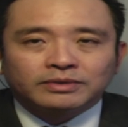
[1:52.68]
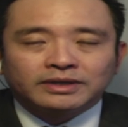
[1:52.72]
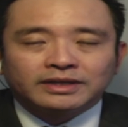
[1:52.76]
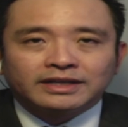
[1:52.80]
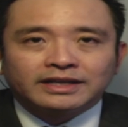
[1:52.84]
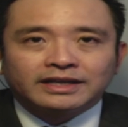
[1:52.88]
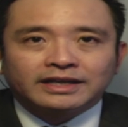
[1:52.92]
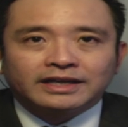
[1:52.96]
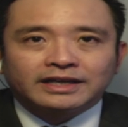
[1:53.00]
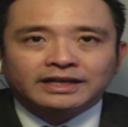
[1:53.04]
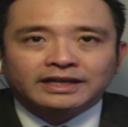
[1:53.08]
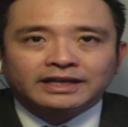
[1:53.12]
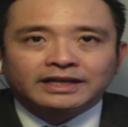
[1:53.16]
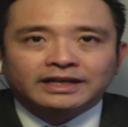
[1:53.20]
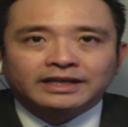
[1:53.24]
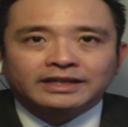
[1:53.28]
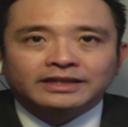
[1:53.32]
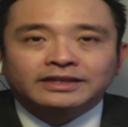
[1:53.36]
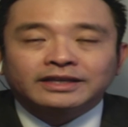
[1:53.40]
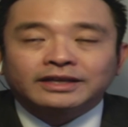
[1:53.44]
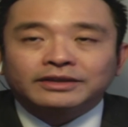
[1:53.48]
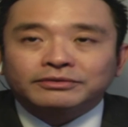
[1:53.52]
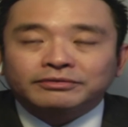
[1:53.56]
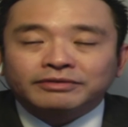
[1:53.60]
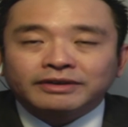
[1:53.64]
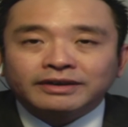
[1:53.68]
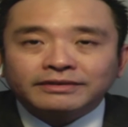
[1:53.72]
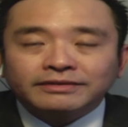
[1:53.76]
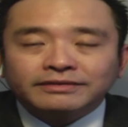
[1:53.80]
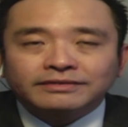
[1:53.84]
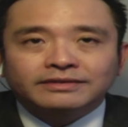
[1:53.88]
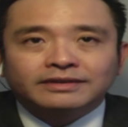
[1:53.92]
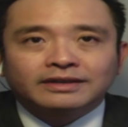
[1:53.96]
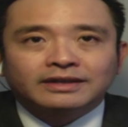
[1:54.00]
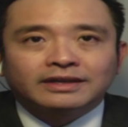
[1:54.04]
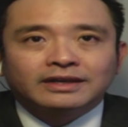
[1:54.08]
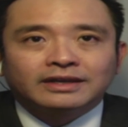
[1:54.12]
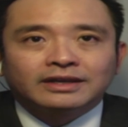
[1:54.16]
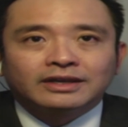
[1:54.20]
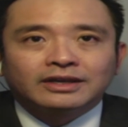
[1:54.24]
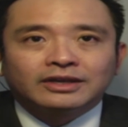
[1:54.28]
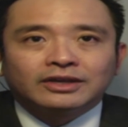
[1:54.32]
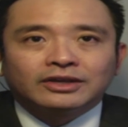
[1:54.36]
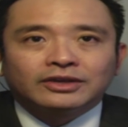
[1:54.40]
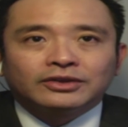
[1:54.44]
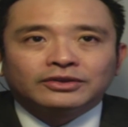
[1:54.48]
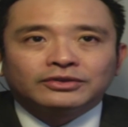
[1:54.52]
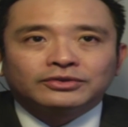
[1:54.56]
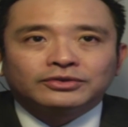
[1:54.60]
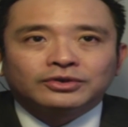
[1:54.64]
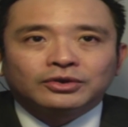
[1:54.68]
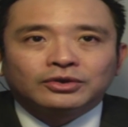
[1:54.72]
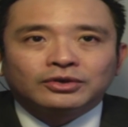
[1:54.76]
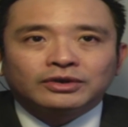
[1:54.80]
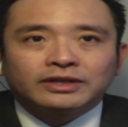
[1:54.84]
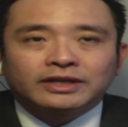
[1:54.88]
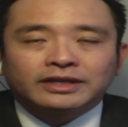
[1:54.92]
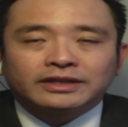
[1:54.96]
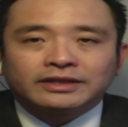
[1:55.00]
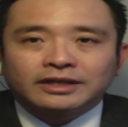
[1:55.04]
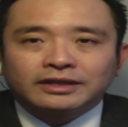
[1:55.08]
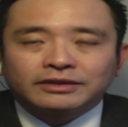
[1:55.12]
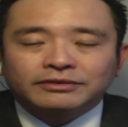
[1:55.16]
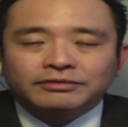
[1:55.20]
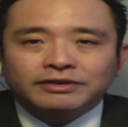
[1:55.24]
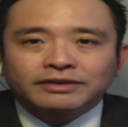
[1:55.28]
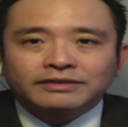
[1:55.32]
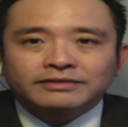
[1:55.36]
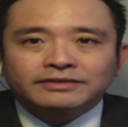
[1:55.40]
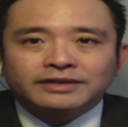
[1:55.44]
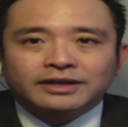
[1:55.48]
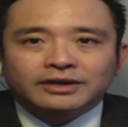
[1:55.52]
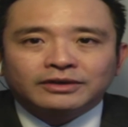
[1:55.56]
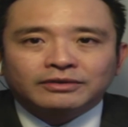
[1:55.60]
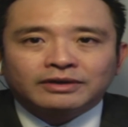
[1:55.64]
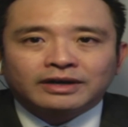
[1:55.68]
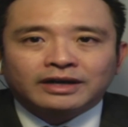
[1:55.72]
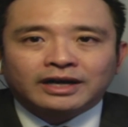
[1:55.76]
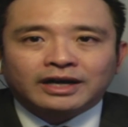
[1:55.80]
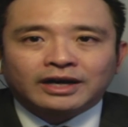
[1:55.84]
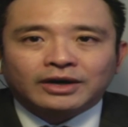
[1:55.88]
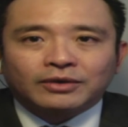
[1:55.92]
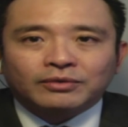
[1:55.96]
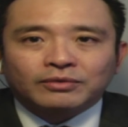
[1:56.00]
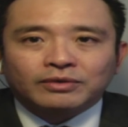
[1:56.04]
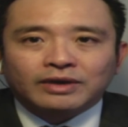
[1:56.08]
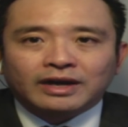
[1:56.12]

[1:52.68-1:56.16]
would be the third phase. So in the third phase now,